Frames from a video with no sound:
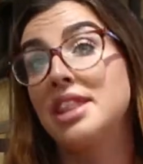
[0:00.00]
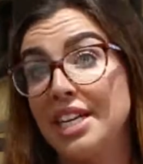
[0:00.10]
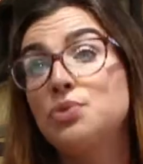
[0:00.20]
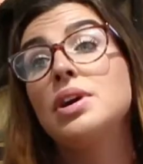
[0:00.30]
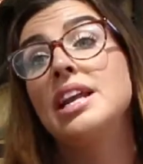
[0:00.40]

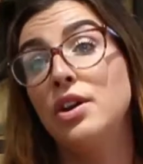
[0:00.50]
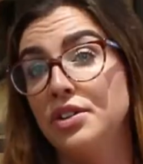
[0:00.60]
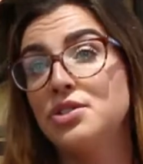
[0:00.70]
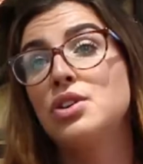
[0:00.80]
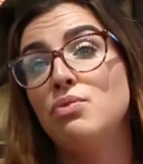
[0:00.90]
that's really
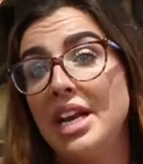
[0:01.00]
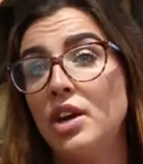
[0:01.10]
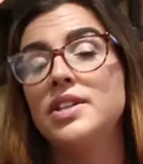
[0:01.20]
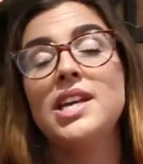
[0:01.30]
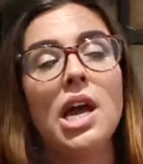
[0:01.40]
good, really
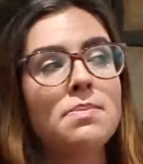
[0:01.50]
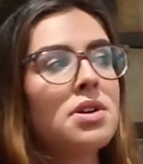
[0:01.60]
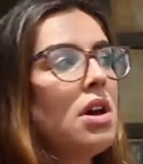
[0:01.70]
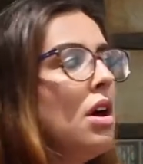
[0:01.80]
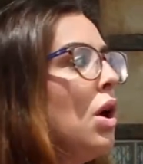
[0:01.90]
good tip.
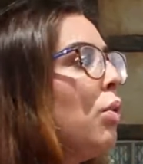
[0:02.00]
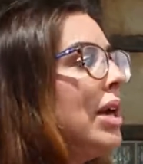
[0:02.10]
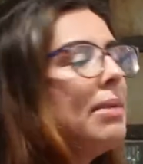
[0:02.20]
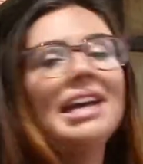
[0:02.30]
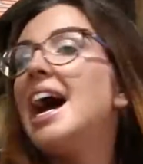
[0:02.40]

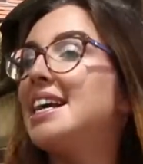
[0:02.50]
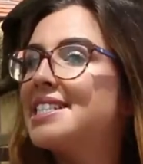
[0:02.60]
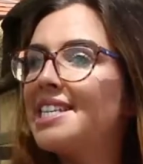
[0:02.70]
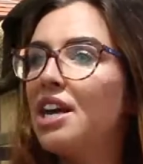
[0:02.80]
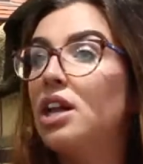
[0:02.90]
We make
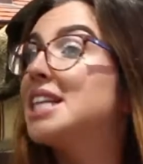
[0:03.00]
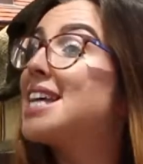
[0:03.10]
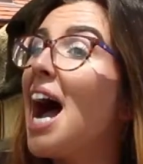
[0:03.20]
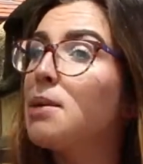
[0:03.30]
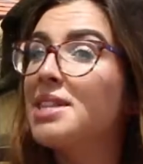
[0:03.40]
iced tea all
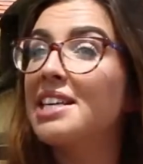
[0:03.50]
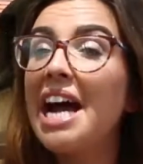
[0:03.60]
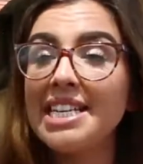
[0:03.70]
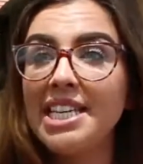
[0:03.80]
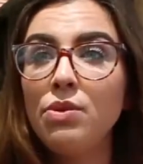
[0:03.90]
the time in the
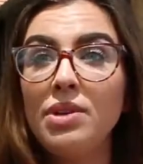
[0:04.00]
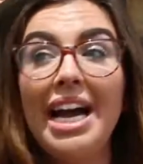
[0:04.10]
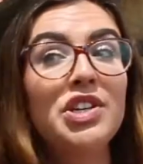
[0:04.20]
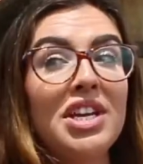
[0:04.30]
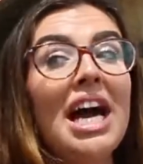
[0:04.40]
caddy. We
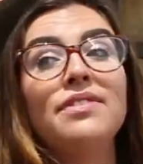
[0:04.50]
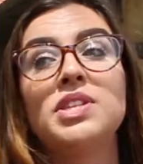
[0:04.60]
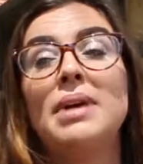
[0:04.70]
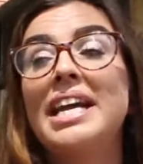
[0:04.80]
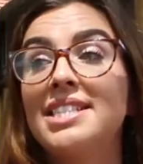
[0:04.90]
actually have
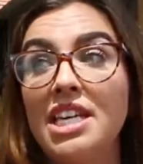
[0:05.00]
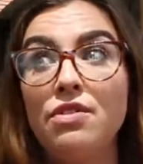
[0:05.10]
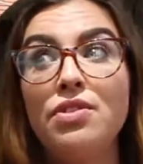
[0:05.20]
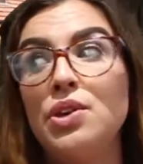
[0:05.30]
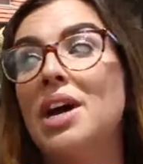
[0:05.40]
some iced
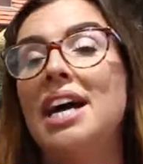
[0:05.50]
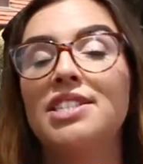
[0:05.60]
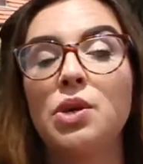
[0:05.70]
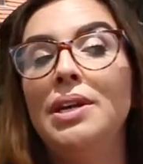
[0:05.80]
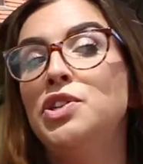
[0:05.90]
tea for you
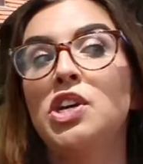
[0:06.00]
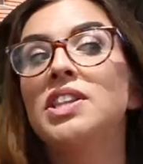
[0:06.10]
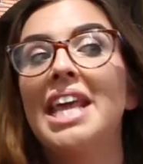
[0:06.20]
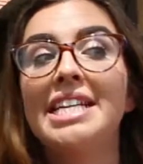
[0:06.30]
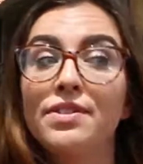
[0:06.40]
guys to
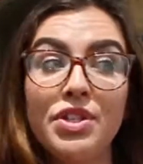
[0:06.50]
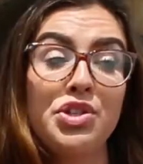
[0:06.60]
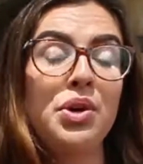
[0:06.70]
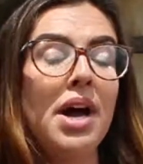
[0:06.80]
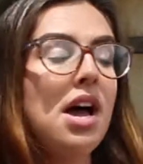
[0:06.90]
enjoy at the end of the
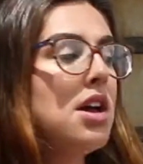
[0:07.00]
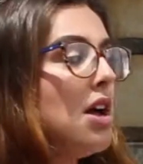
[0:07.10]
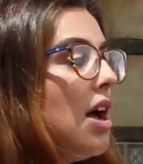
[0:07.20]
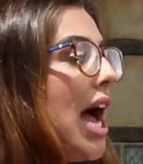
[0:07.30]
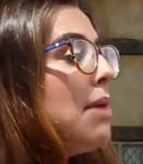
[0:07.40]
tour.
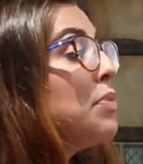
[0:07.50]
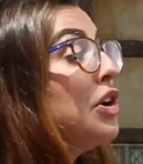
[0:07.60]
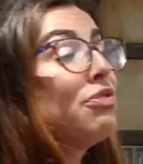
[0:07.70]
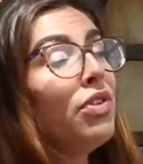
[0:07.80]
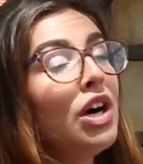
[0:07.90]
Um,
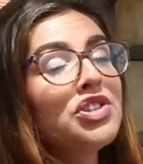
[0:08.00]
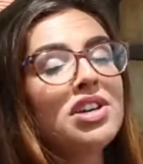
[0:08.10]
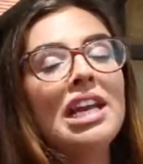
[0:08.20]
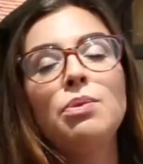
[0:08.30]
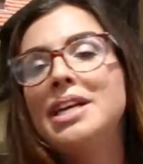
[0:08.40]
but
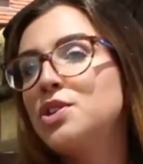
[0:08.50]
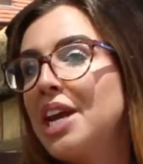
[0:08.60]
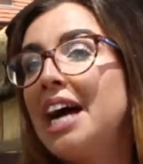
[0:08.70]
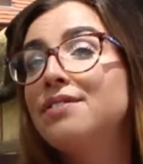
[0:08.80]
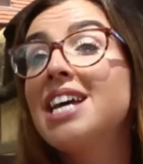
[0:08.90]
unfortunately we
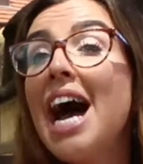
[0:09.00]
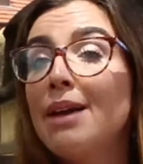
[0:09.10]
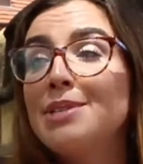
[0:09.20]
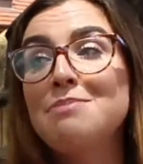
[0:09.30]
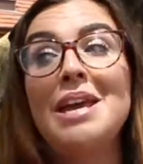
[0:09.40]
don't have
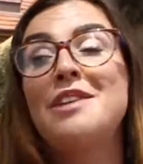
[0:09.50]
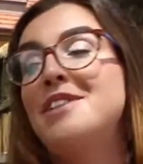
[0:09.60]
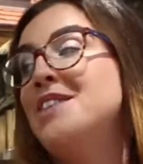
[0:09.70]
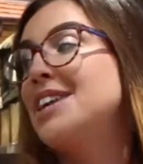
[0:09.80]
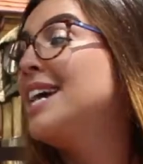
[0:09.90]
time to make
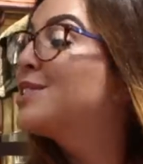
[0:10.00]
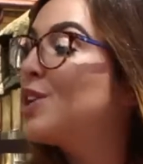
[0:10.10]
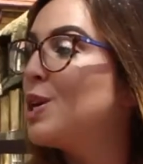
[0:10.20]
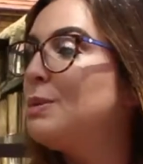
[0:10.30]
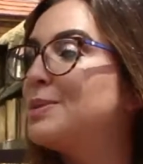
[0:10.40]
flavoured ice
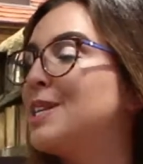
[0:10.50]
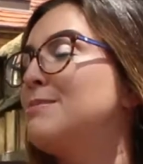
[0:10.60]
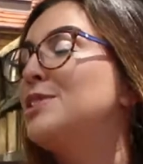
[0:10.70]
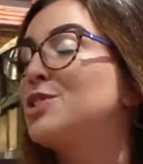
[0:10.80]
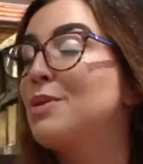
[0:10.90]
cubes
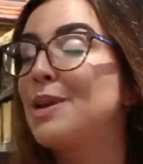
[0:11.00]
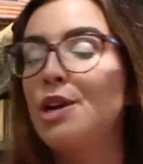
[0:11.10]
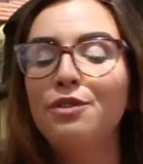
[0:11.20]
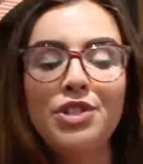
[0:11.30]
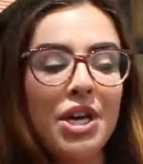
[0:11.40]
as much as we would
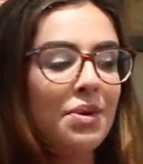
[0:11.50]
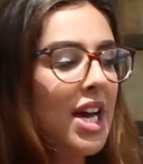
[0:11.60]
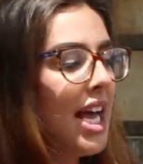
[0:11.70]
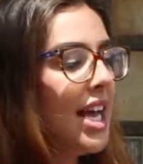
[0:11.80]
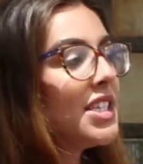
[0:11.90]
love to.
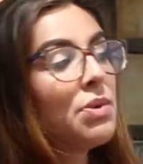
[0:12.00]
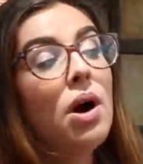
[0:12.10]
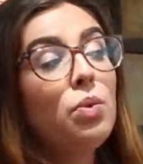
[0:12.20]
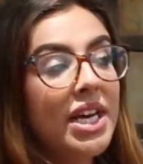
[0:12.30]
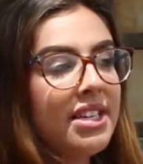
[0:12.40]
So
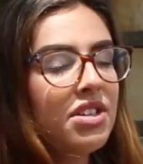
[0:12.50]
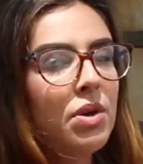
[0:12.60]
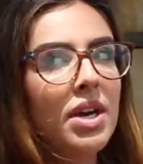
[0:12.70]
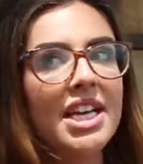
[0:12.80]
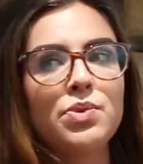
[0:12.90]
what we
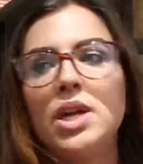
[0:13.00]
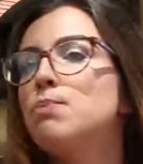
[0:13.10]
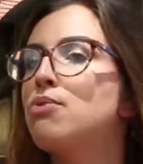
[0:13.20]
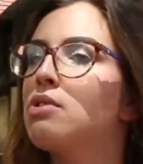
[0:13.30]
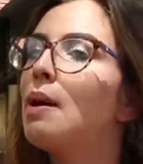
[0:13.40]
do is
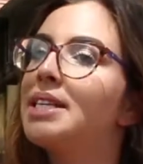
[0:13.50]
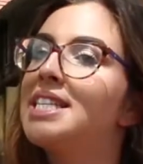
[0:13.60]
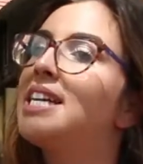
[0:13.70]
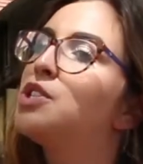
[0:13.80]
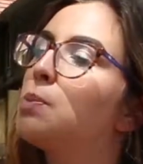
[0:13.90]
we brew our
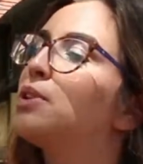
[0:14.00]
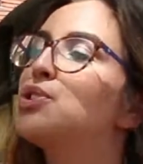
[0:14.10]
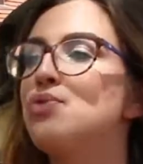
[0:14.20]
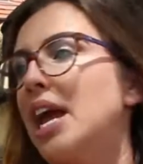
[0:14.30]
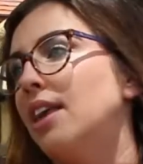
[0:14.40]
tea double
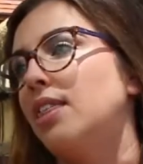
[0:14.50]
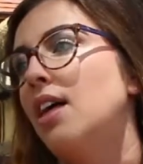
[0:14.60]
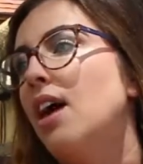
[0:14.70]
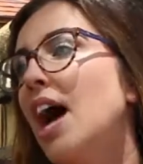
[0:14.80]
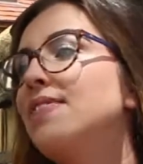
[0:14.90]
strength
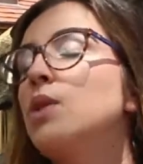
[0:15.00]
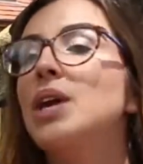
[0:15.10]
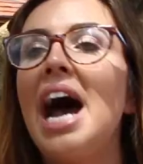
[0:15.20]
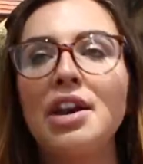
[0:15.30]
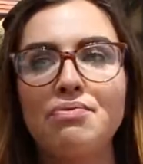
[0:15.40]
and then
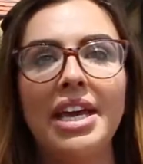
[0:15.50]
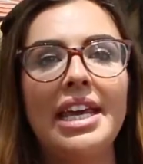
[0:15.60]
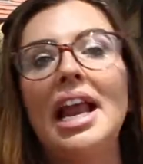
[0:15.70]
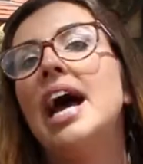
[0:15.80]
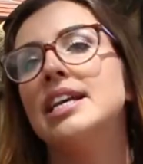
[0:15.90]
we add
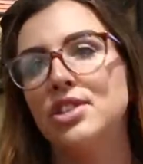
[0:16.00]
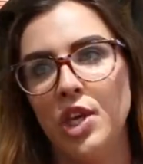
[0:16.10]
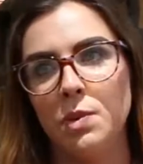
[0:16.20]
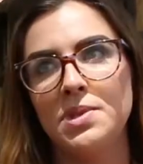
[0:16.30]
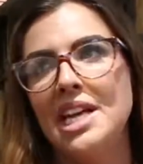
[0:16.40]
regular ice
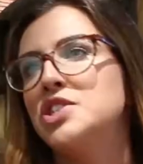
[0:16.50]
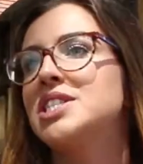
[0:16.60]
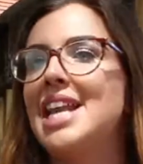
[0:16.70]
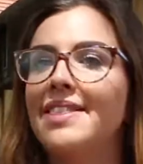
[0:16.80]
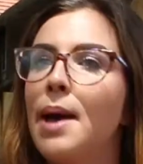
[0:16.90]
cubes and
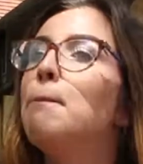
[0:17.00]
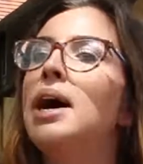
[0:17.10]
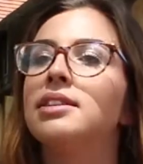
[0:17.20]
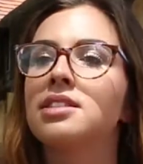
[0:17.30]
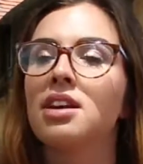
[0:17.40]
just let them
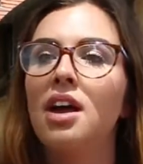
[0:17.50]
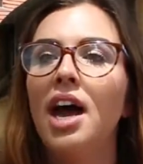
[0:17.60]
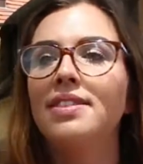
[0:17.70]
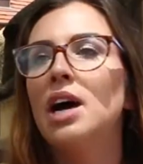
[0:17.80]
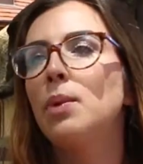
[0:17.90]
melt.
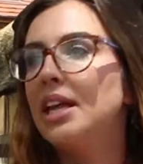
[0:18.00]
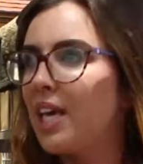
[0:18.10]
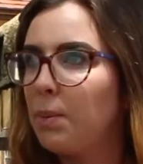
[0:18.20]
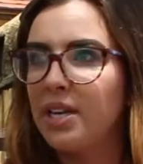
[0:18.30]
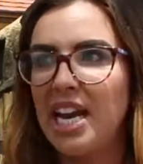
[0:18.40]
And that way
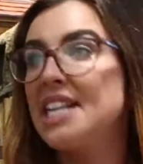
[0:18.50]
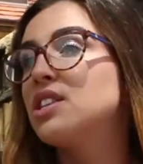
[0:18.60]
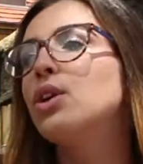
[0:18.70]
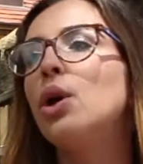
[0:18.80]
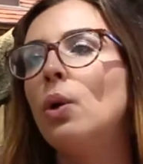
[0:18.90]
it'll keep it nice
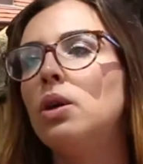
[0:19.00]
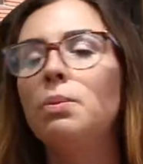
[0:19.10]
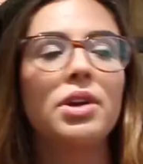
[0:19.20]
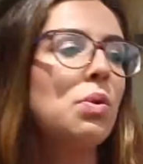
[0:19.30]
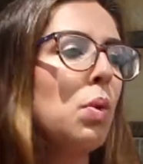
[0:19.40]
and
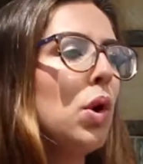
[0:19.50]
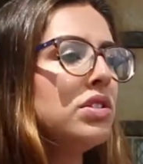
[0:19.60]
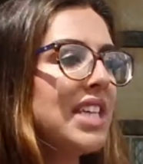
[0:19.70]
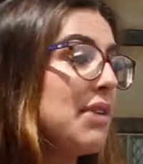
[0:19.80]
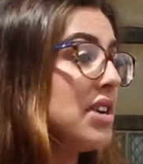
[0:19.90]
cool but it
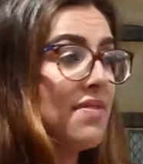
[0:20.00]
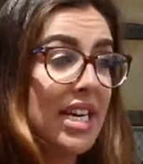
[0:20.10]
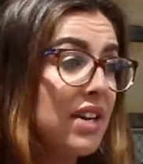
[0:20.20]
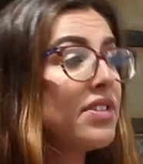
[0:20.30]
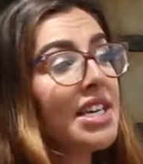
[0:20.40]
won't get rid of
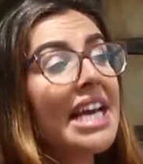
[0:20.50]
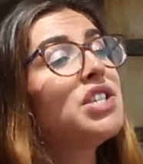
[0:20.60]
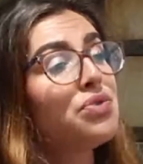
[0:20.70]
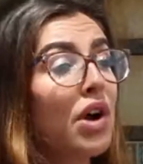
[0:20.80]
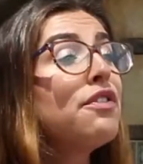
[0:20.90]
any of the
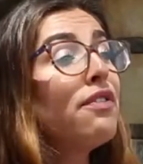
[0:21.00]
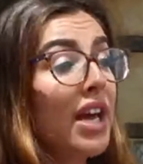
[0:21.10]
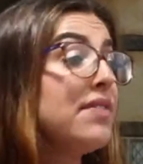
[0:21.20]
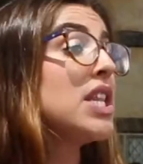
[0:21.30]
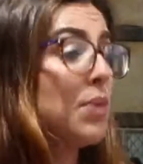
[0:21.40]
nice strong
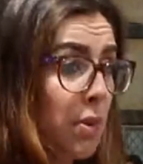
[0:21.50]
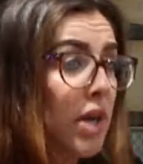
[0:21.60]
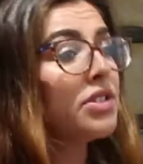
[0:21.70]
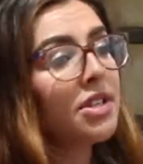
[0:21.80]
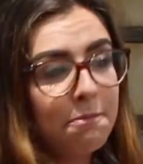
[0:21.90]
flavour that we
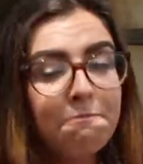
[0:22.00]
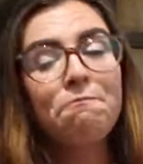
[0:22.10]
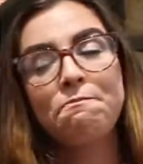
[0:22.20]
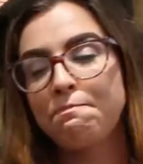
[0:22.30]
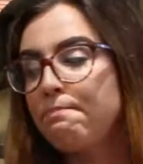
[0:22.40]
want.
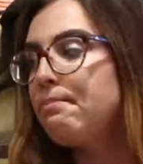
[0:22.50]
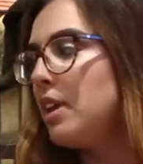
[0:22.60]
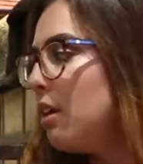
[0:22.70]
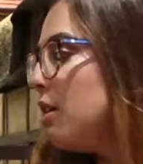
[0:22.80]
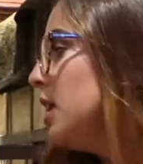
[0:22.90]
Mm.
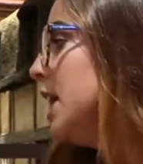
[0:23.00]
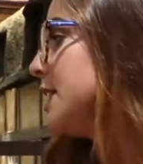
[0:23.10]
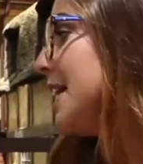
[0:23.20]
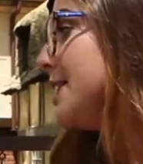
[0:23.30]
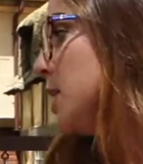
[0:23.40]

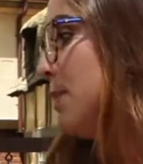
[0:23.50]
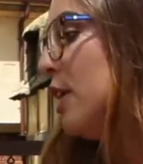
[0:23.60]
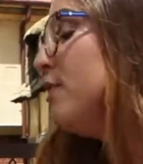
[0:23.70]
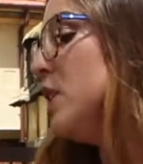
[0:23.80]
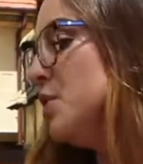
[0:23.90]
So that's a
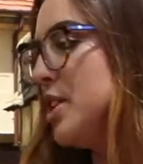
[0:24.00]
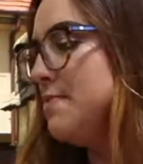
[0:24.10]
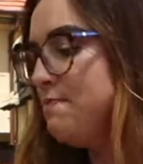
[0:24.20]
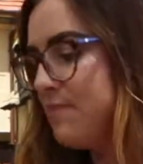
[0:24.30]
very fusion.